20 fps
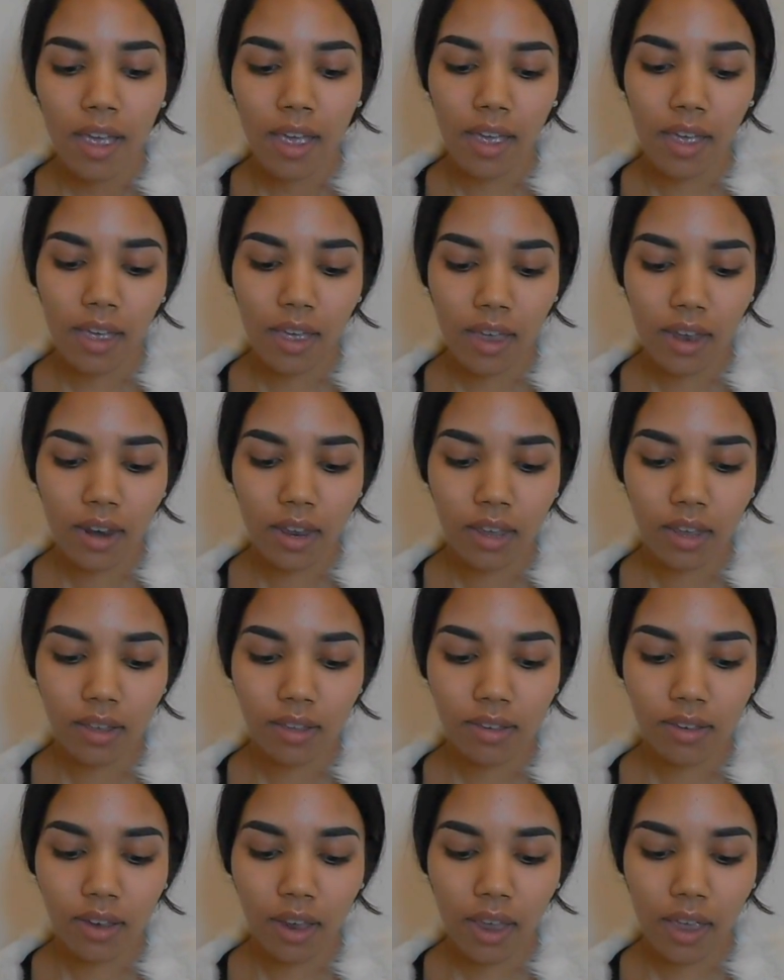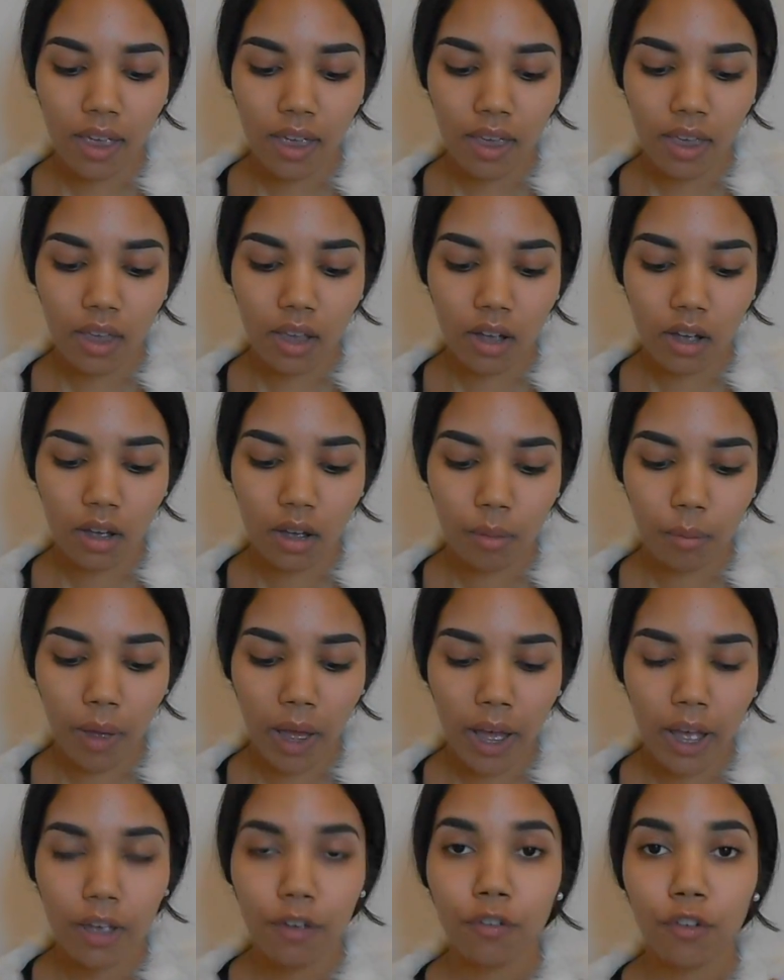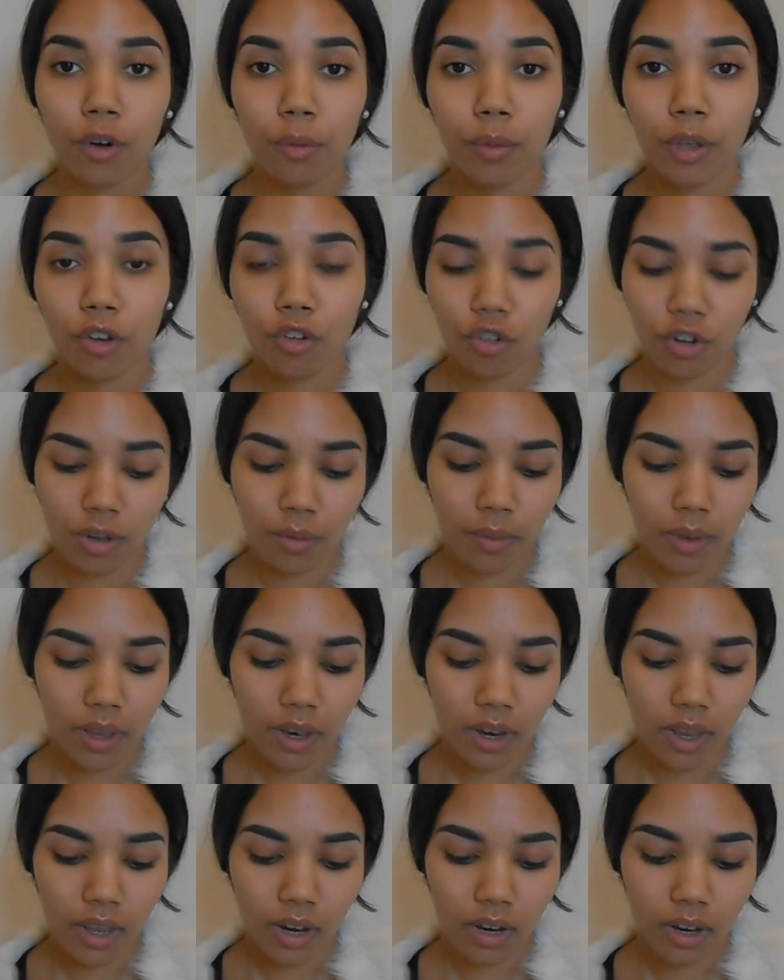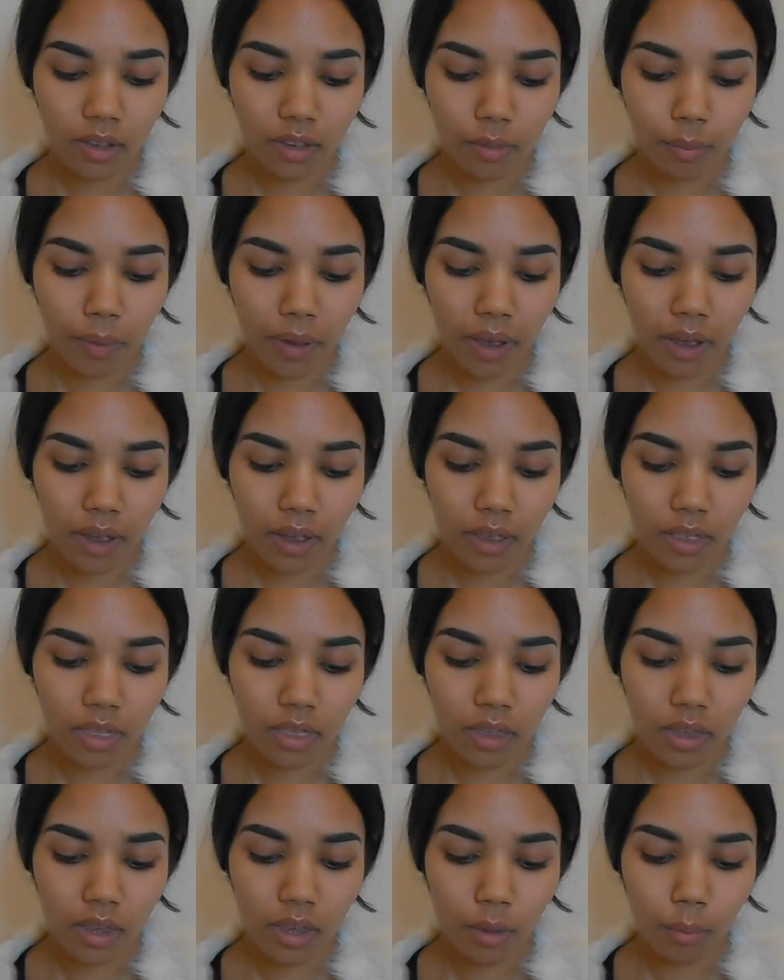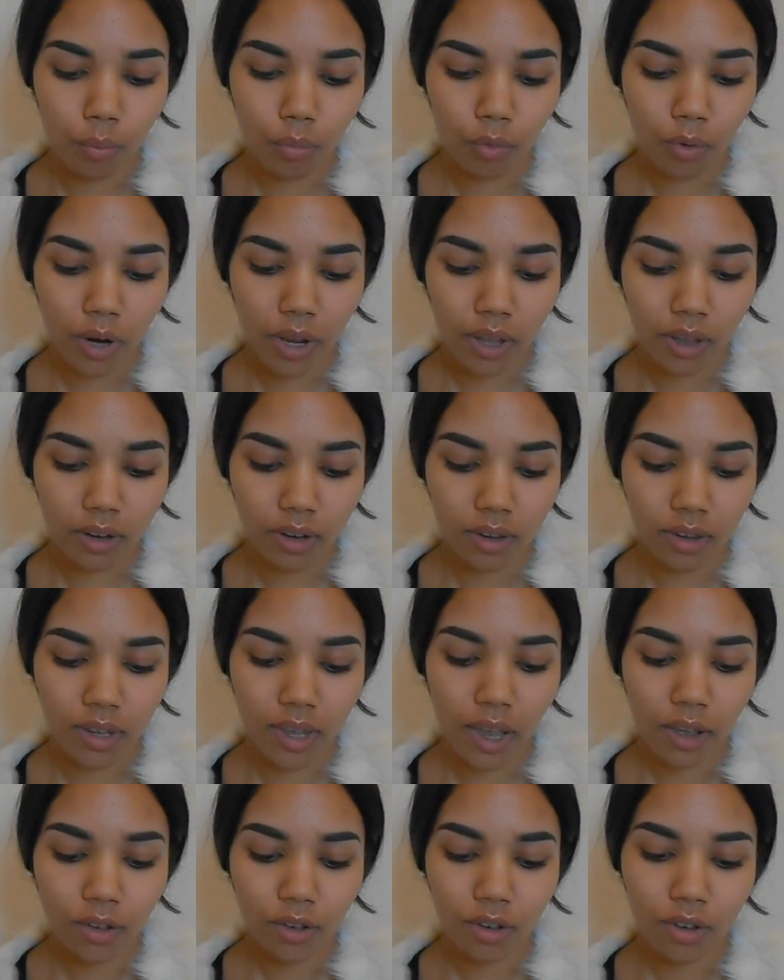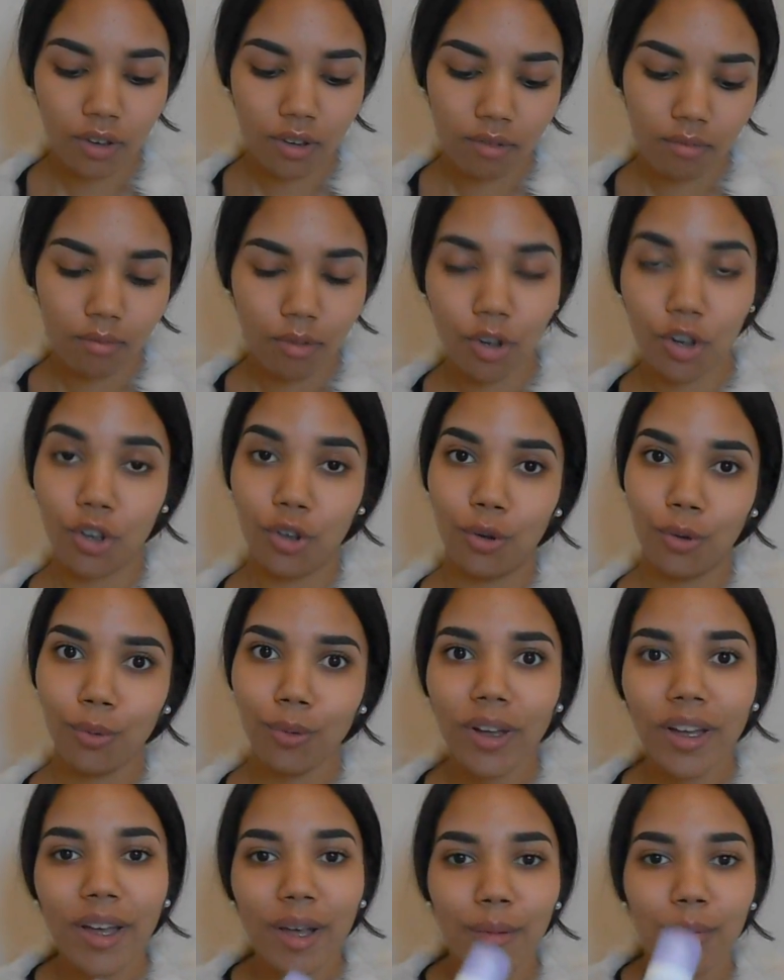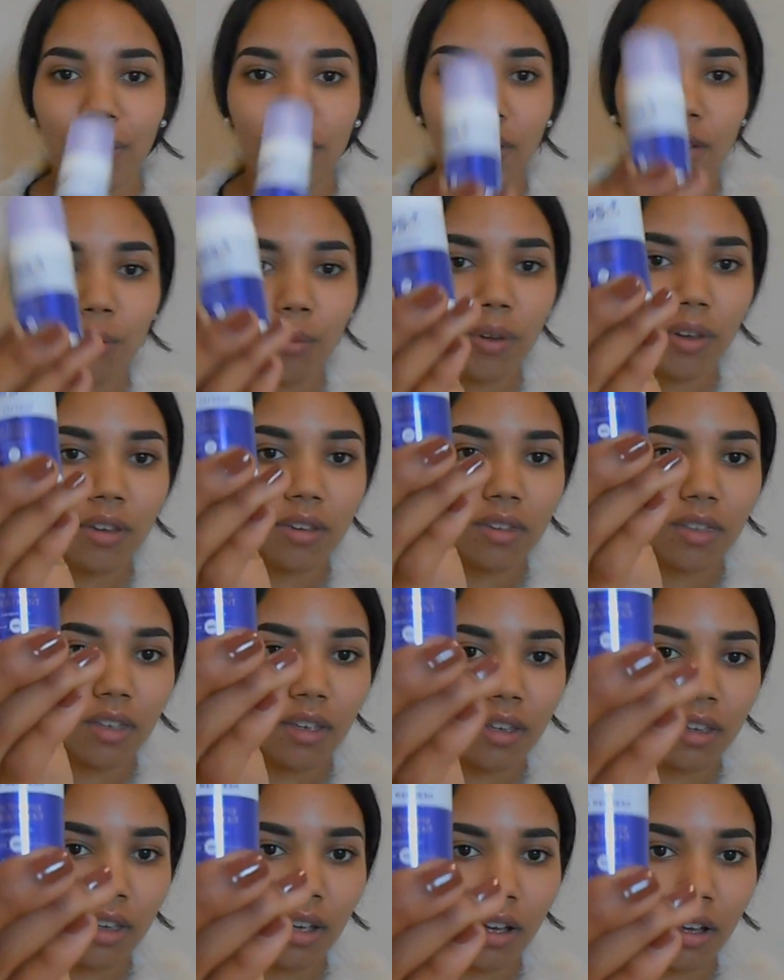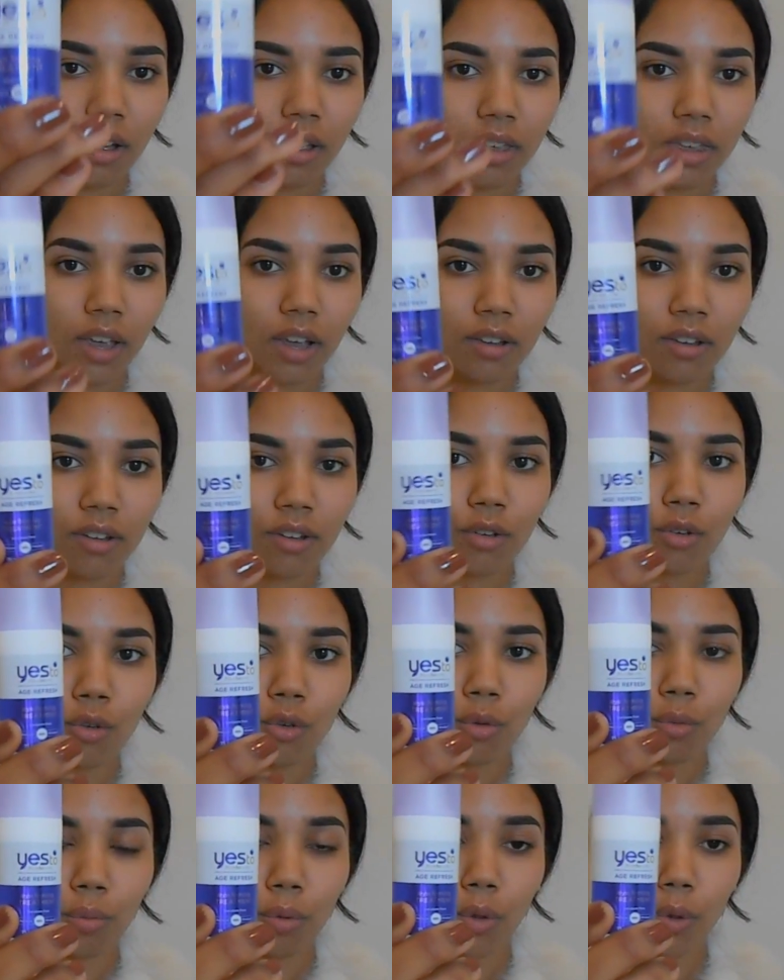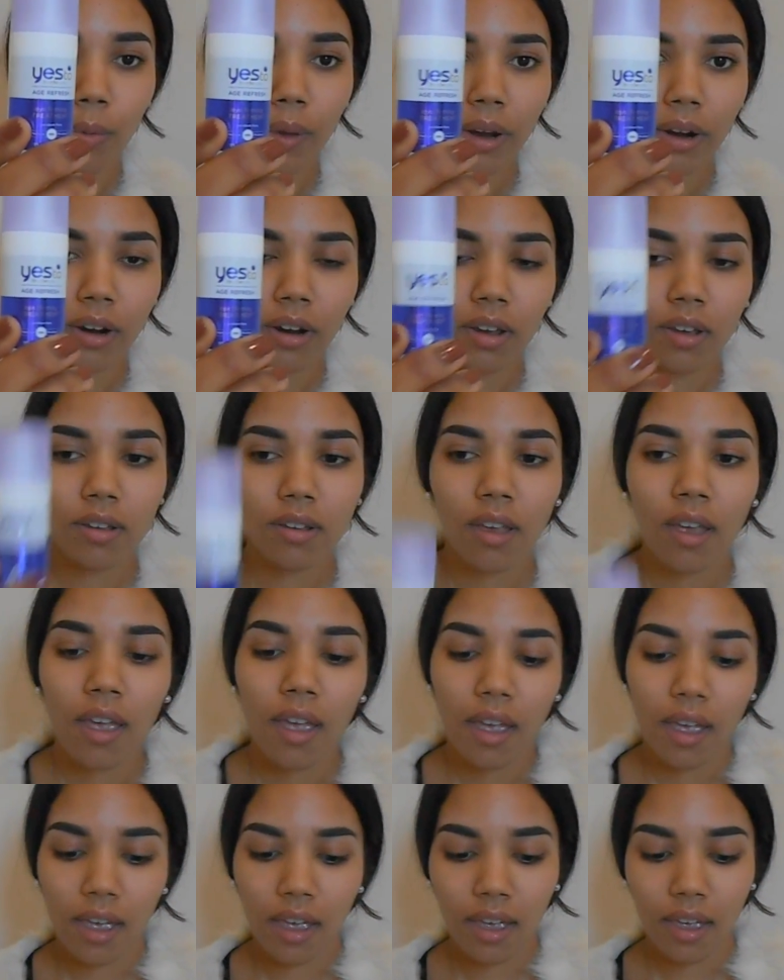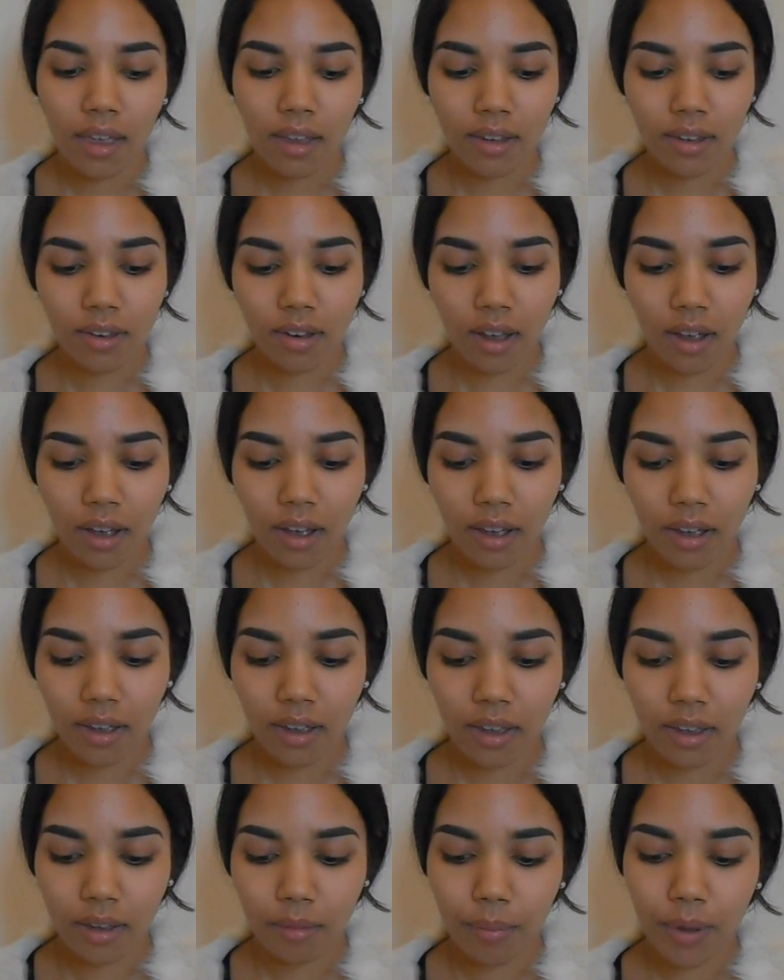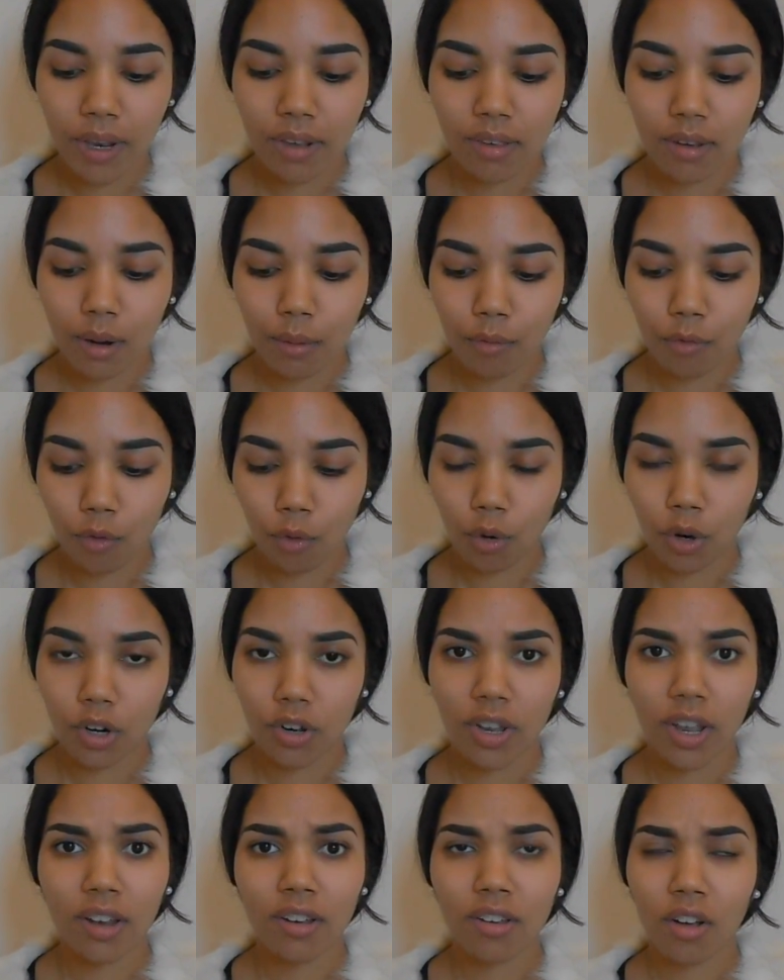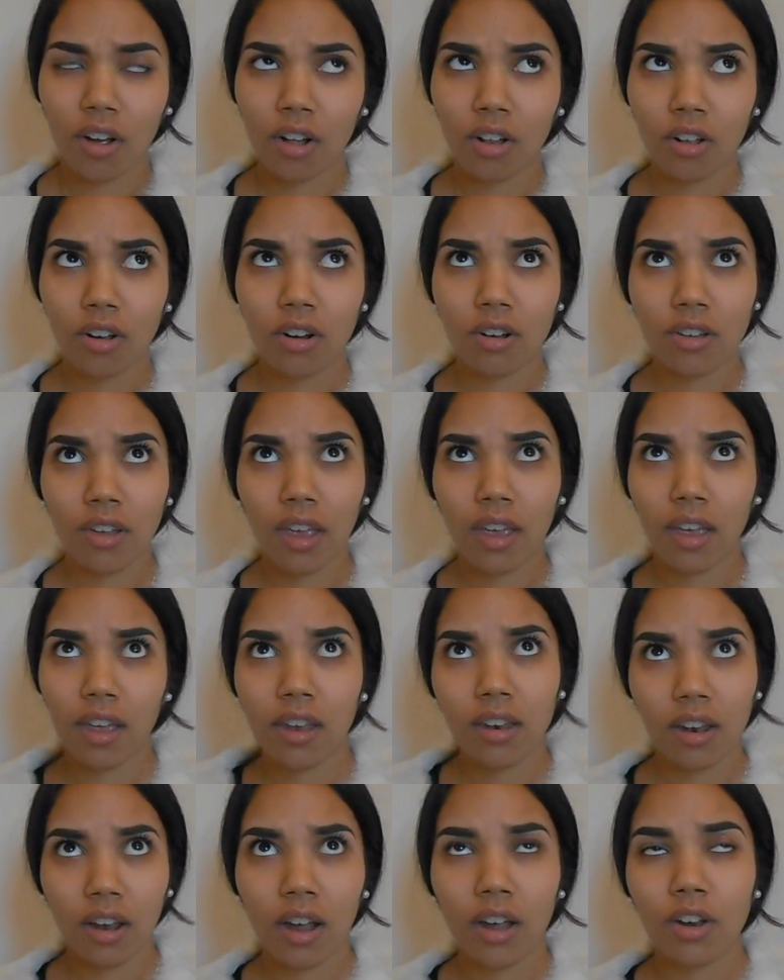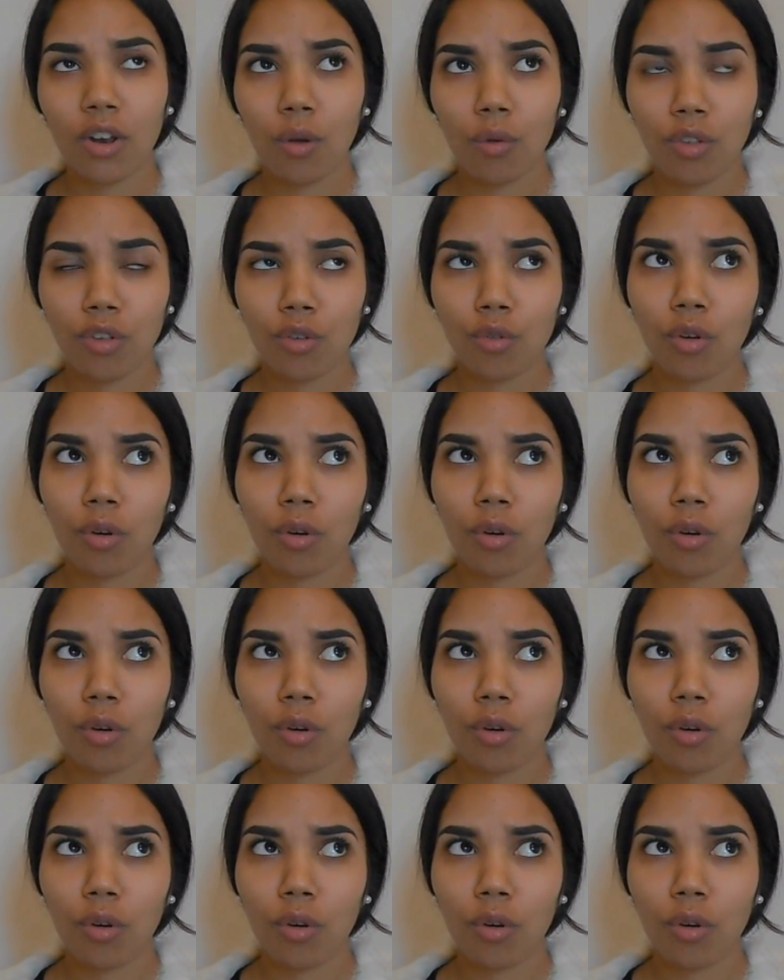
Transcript: and it's a eye firming treatment, and it's by the brand Yes To, but this one is the Yes To Blueberries, and I picked it up for $10, and I know it's